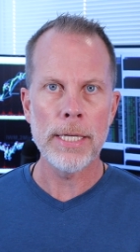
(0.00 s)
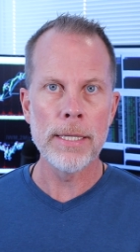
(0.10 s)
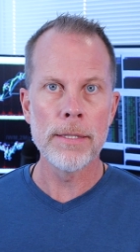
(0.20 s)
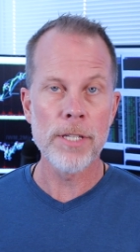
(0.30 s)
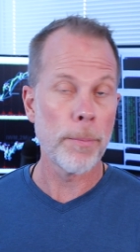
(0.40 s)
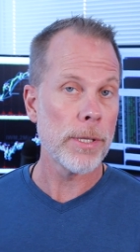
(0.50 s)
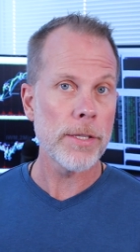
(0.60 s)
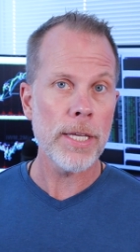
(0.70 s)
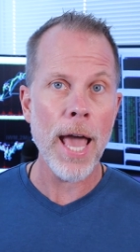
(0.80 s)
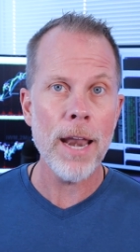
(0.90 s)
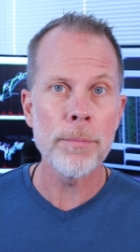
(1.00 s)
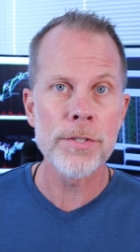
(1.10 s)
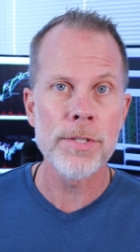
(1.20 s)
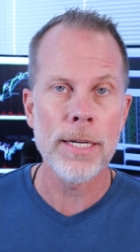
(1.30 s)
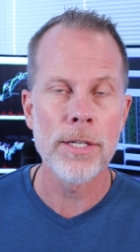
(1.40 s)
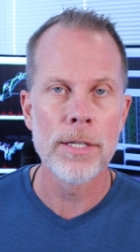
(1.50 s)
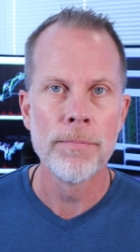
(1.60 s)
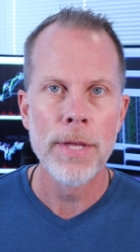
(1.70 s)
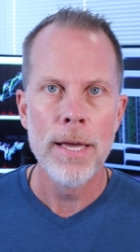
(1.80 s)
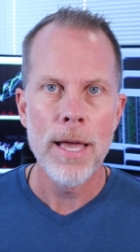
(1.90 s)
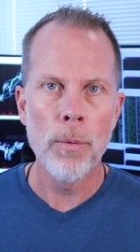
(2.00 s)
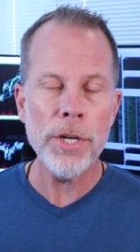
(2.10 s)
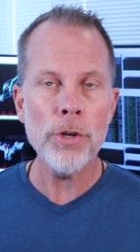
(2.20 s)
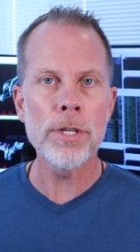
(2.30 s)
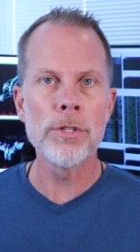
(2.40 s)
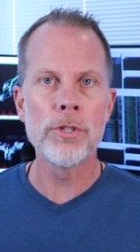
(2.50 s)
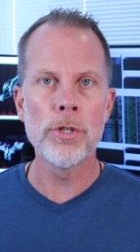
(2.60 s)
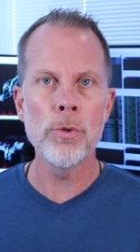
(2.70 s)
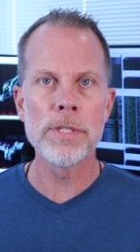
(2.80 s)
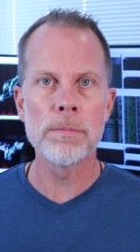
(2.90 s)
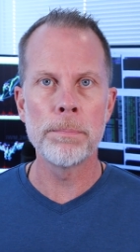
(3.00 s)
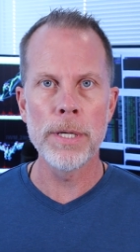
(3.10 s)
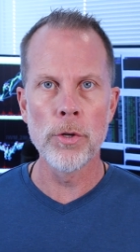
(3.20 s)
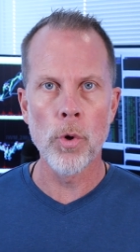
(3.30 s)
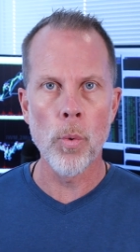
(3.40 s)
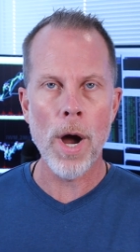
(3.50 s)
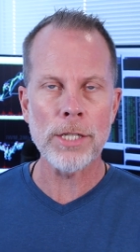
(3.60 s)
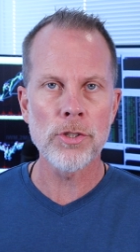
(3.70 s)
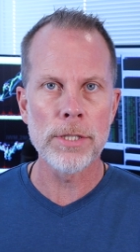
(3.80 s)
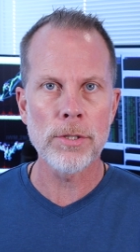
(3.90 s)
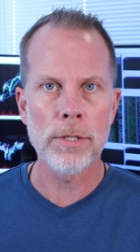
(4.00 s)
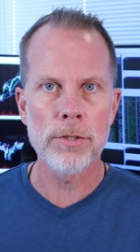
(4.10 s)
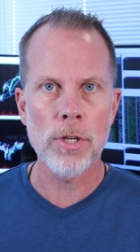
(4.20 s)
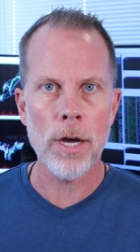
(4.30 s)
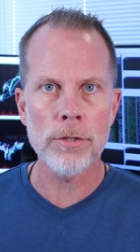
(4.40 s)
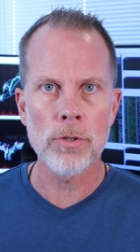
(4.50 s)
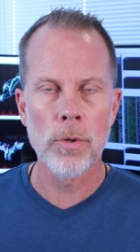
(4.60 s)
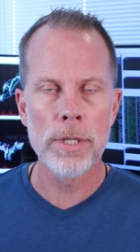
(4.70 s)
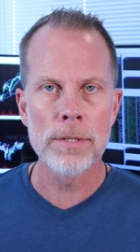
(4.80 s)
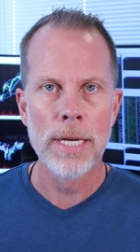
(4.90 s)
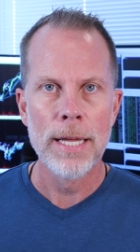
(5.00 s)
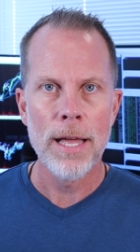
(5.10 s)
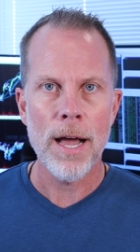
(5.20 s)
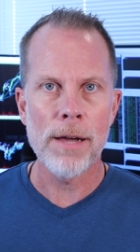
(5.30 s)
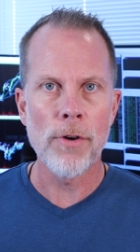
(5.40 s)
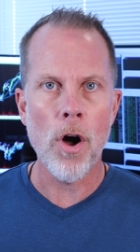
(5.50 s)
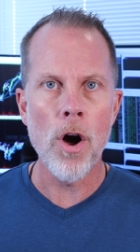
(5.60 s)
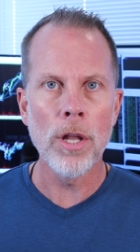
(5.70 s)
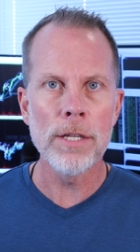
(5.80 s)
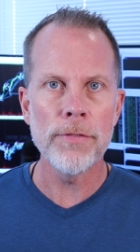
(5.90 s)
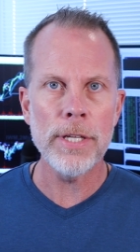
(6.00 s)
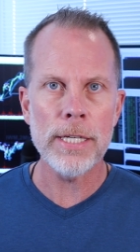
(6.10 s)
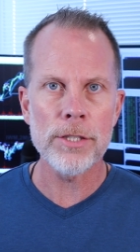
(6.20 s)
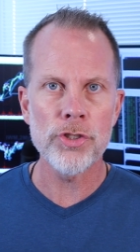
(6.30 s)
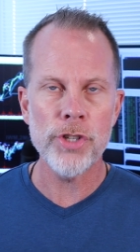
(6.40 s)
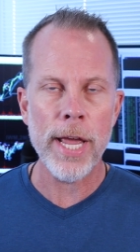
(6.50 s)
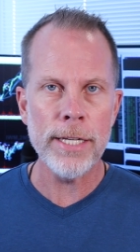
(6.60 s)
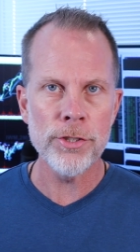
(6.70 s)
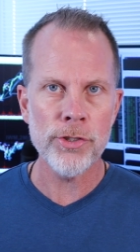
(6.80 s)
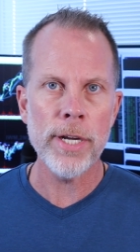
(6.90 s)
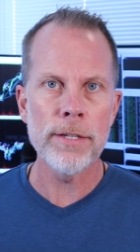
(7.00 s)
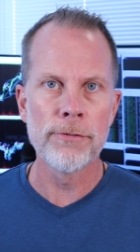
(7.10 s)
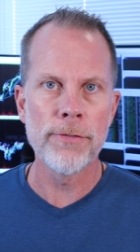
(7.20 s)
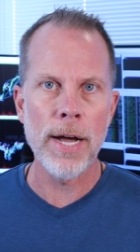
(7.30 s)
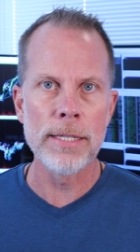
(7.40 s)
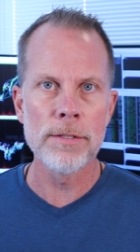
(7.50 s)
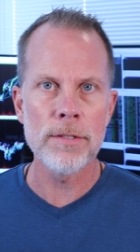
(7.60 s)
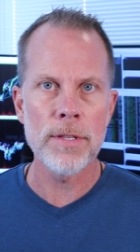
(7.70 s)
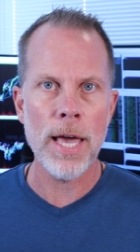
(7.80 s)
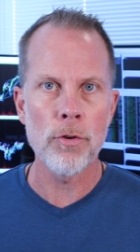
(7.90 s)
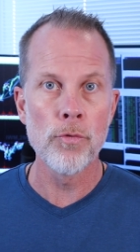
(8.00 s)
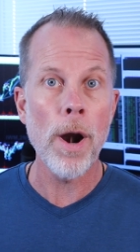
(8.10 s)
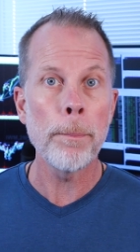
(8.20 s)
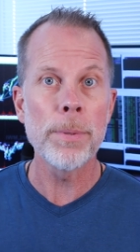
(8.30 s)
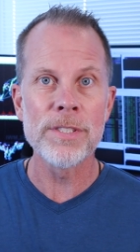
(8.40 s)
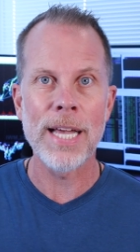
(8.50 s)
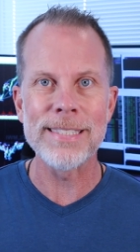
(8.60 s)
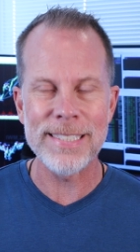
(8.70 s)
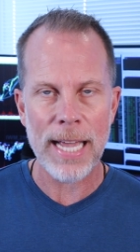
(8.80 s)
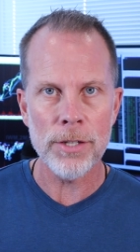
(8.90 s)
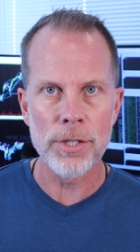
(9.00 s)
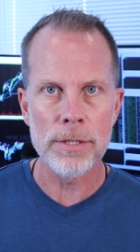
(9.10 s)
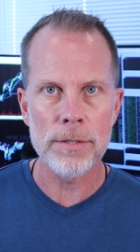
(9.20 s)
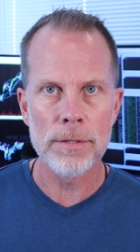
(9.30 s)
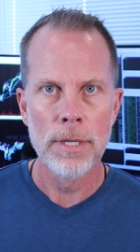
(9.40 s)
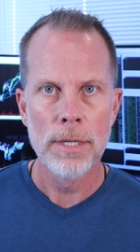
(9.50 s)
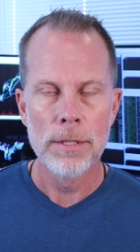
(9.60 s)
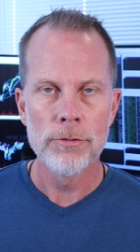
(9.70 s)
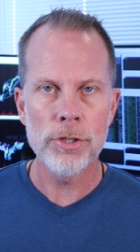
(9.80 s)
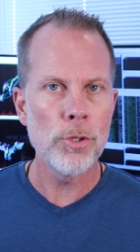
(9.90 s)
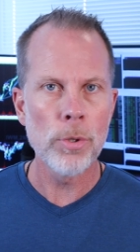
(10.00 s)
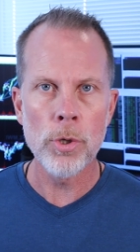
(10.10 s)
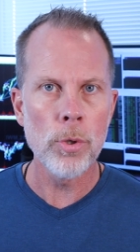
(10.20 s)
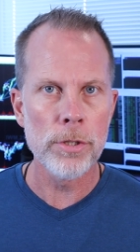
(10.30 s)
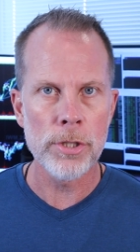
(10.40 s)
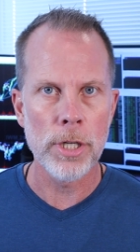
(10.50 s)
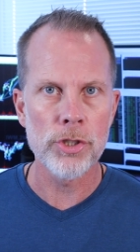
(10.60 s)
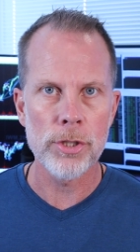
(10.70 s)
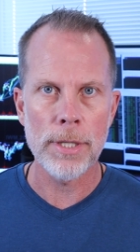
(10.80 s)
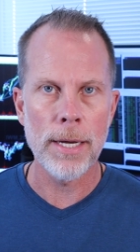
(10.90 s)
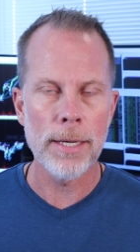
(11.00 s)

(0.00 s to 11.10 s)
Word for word: in something like the cannabis sector. And what you can do is build a watch list on Stockscores of all of the exchange traded funds that represent sectors. Just do a Google search,